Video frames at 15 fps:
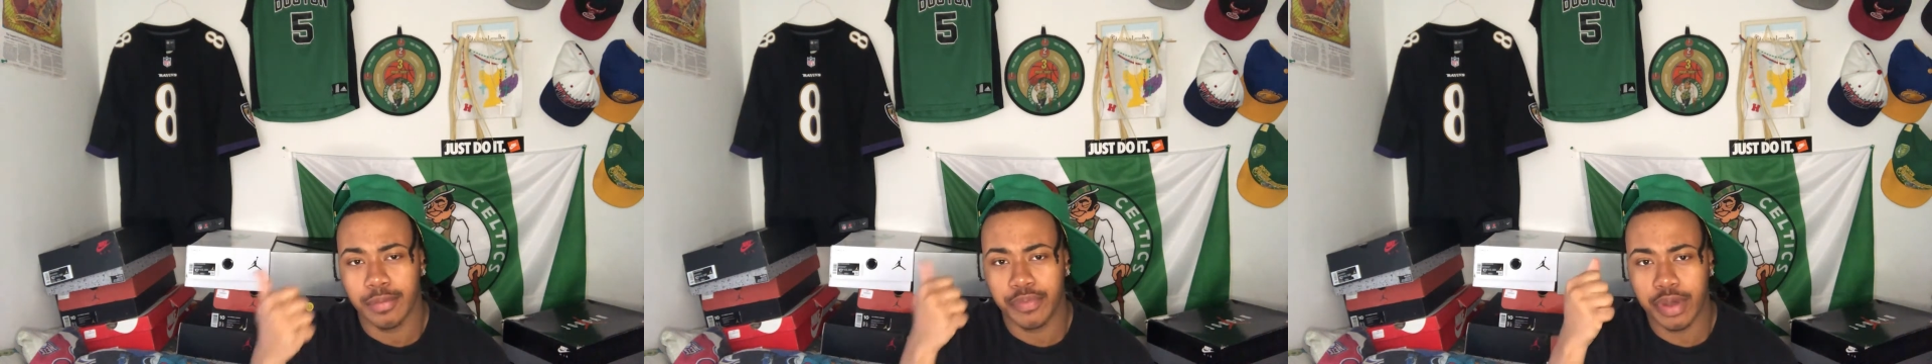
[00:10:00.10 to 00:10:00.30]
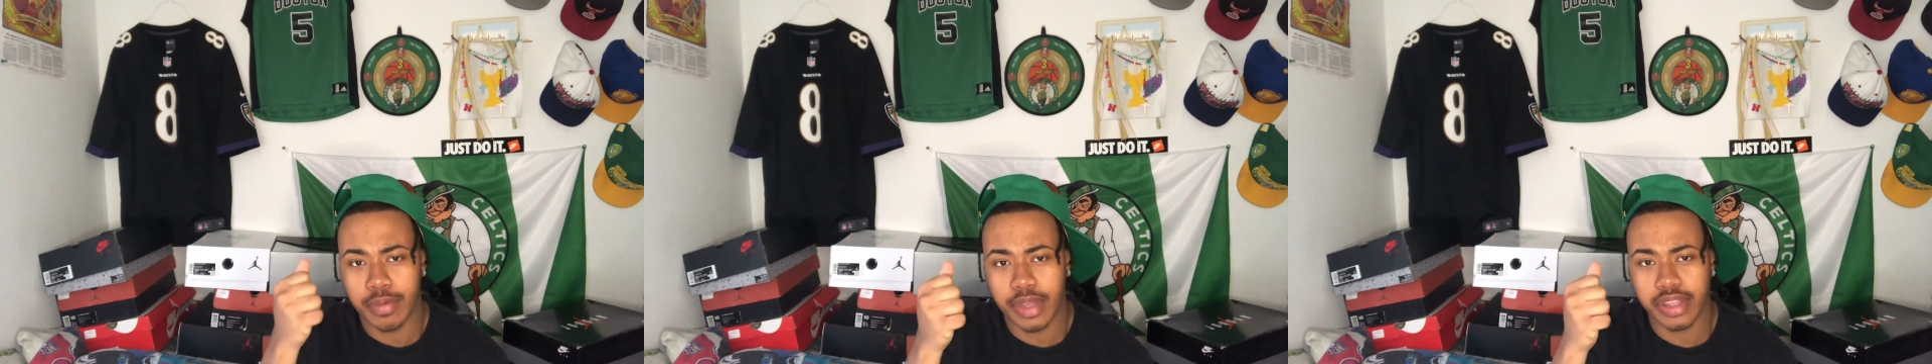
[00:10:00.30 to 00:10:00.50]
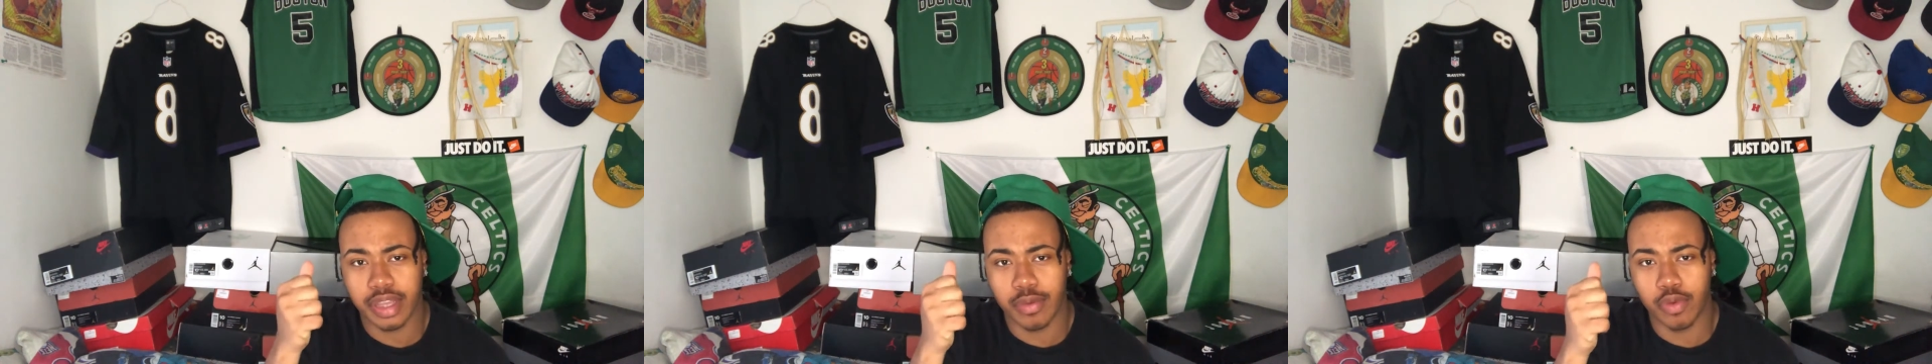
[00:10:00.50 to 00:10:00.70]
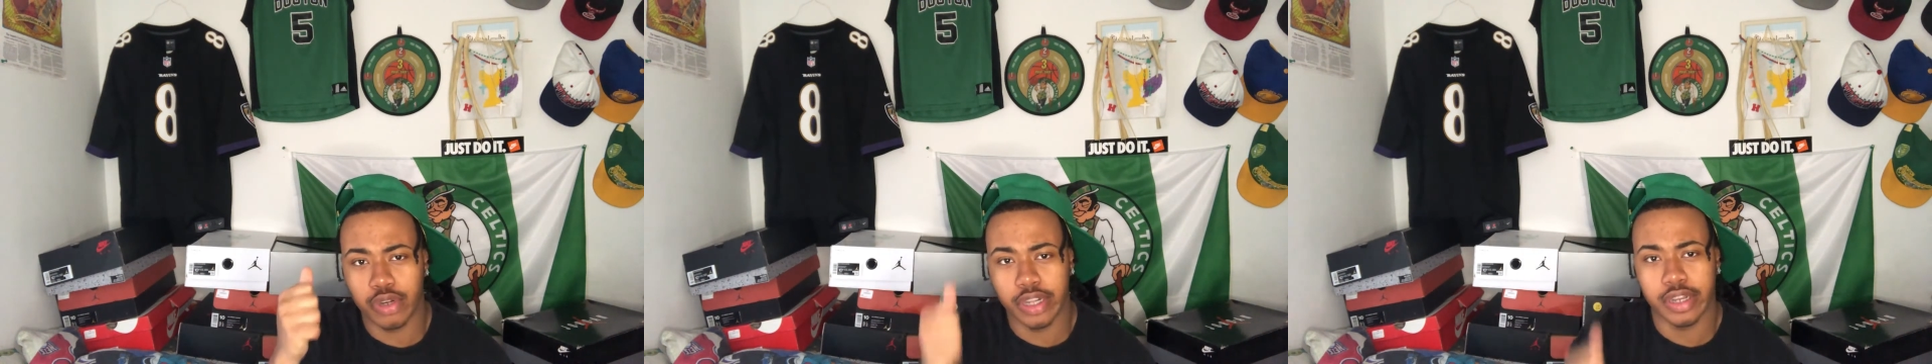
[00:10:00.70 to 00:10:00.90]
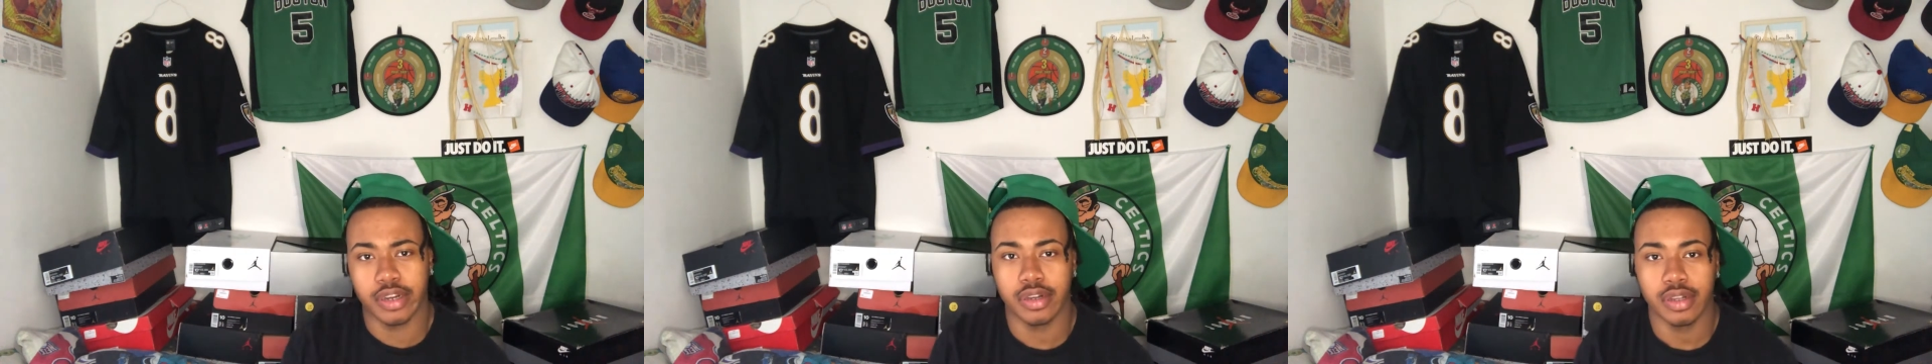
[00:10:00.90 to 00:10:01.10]
put my thumb on
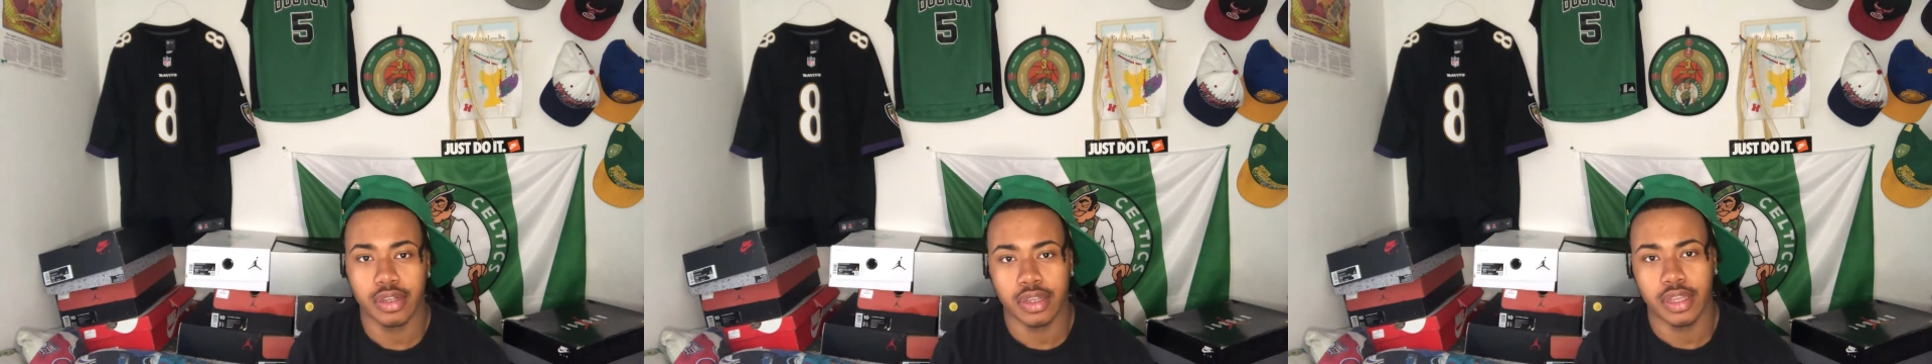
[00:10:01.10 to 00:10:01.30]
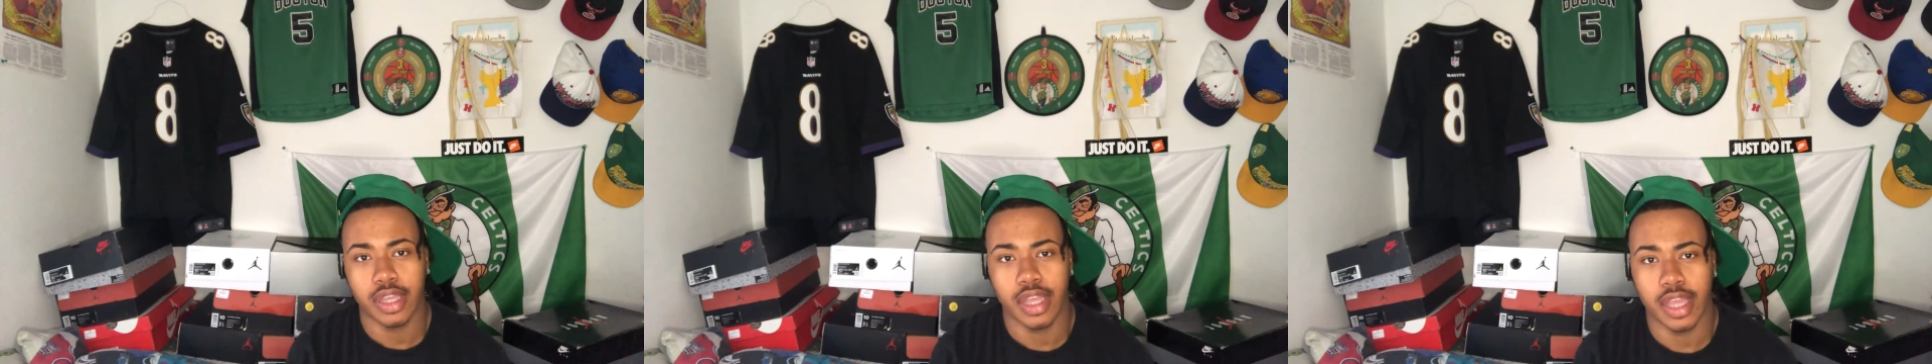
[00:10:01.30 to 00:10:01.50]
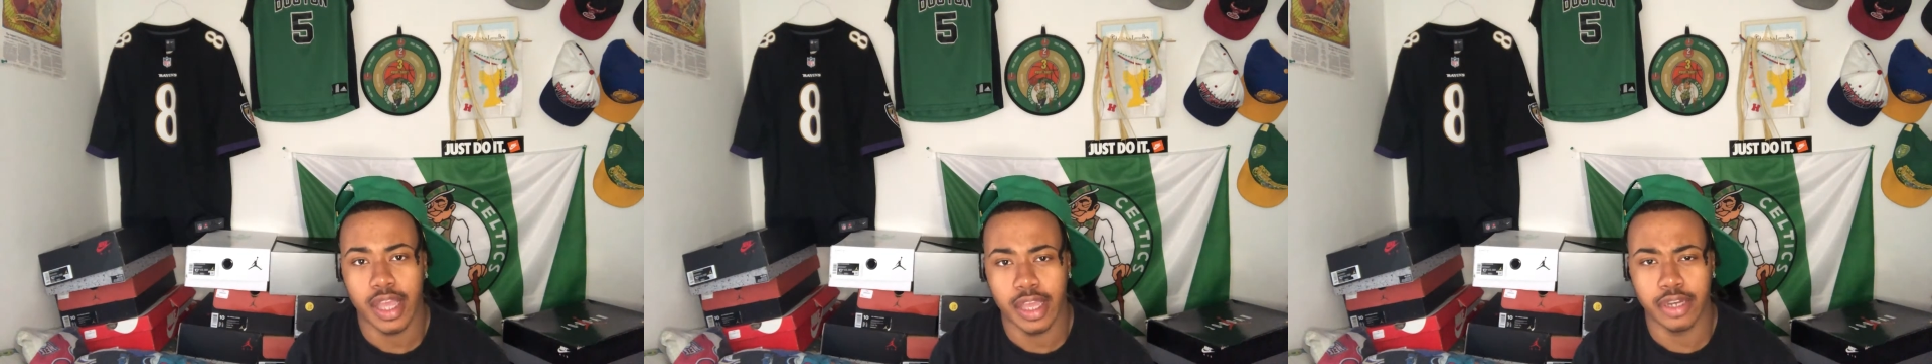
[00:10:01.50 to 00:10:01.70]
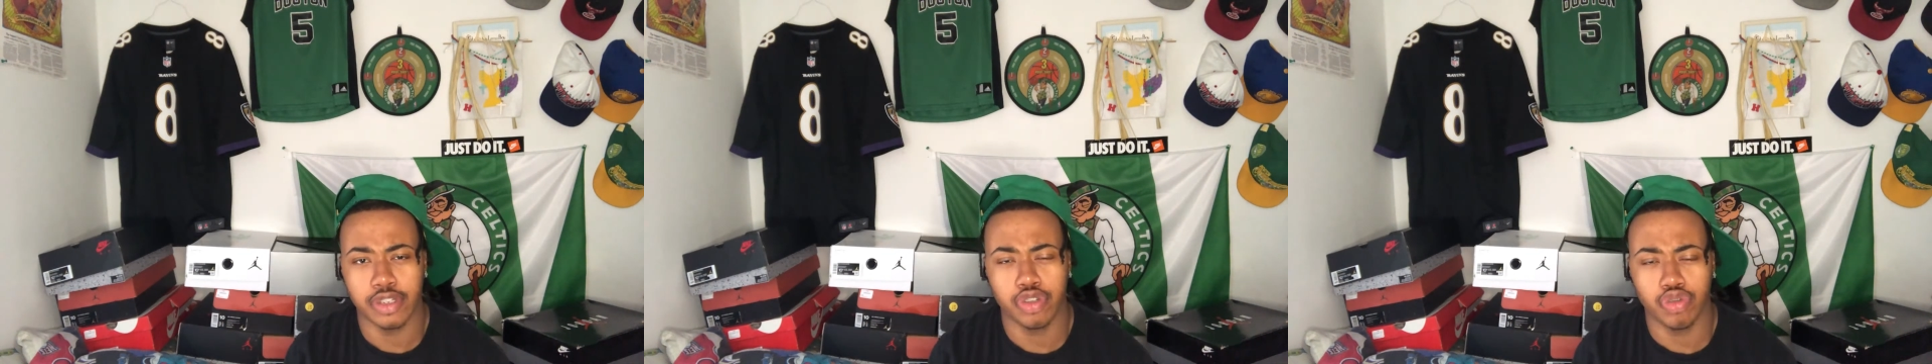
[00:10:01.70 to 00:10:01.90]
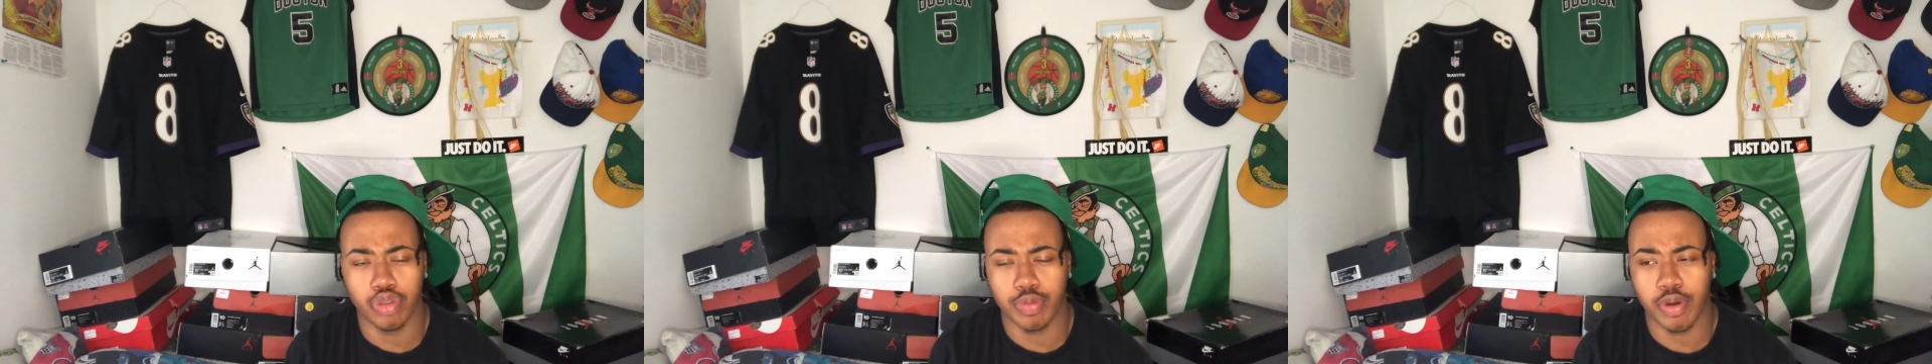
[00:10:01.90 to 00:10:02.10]
there, and the
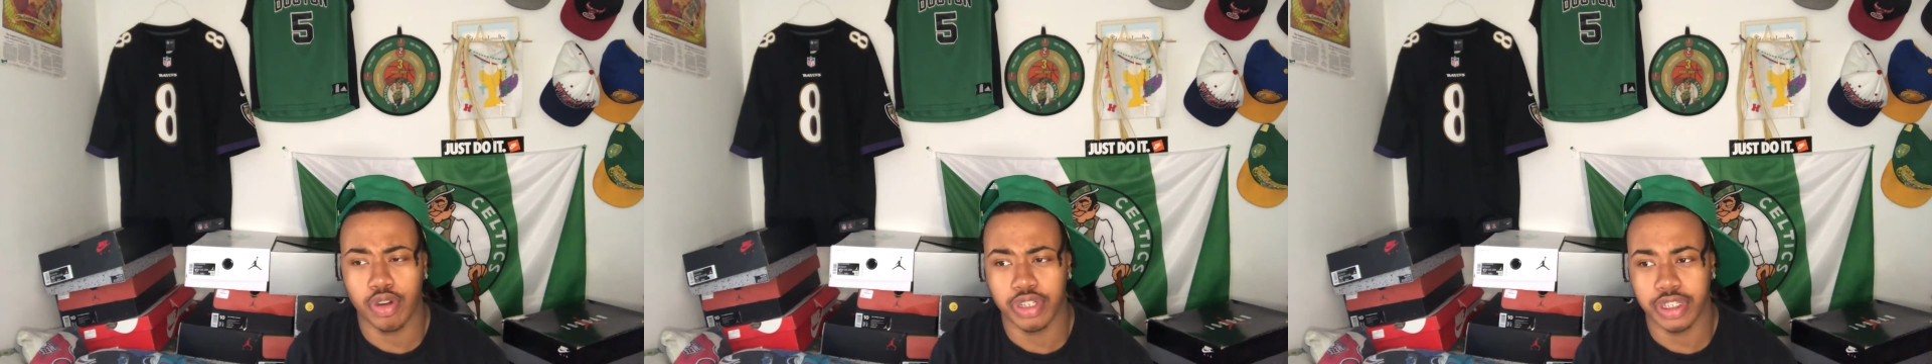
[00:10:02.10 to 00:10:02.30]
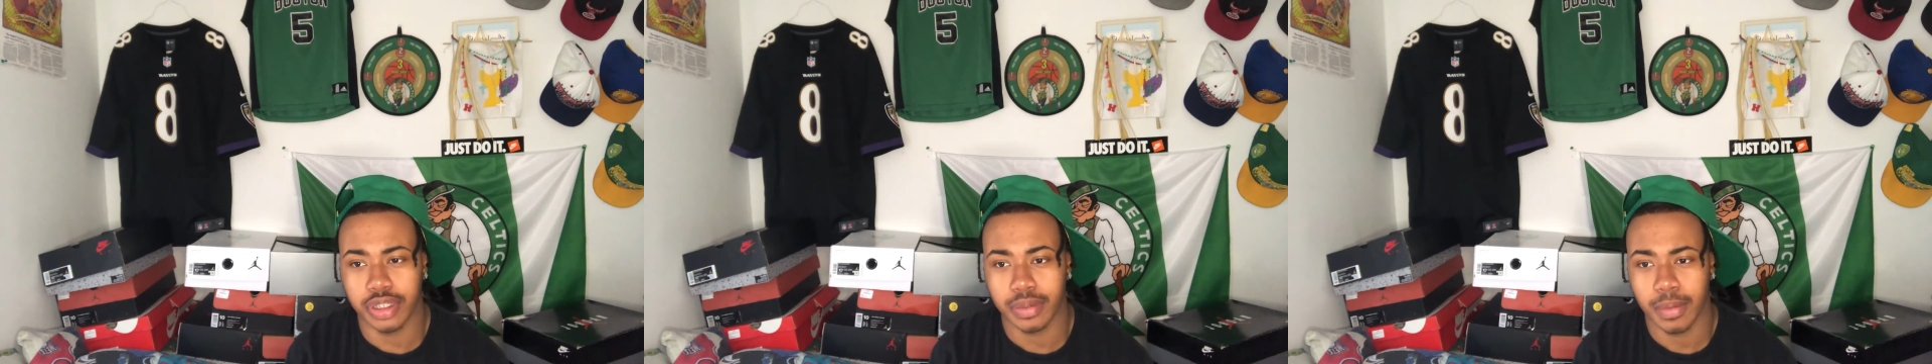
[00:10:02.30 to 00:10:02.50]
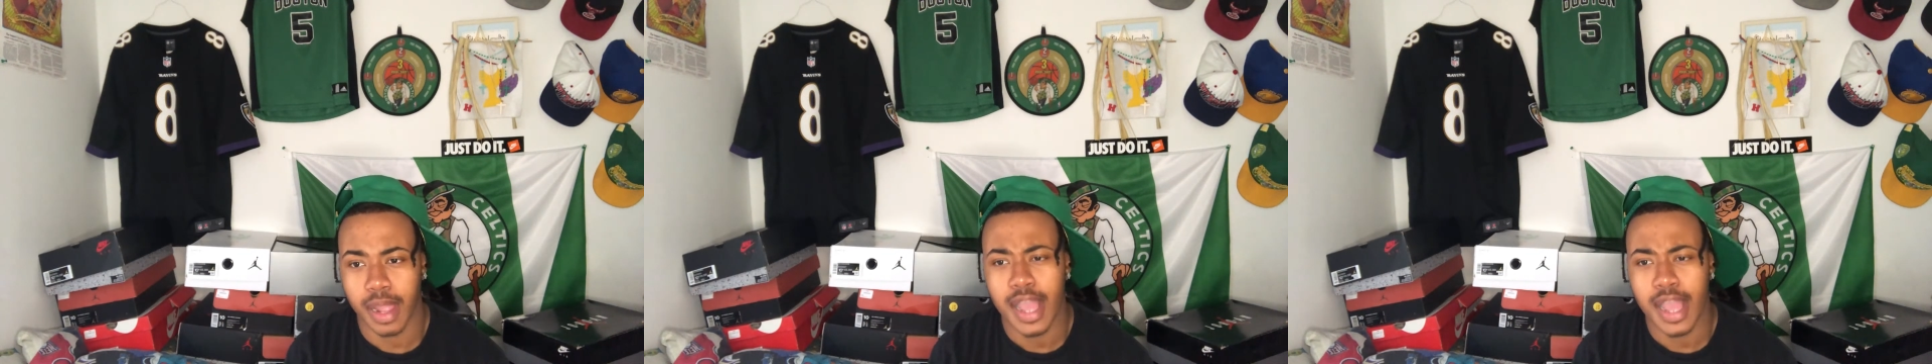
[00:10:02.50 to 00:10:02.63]
shoes were purchased.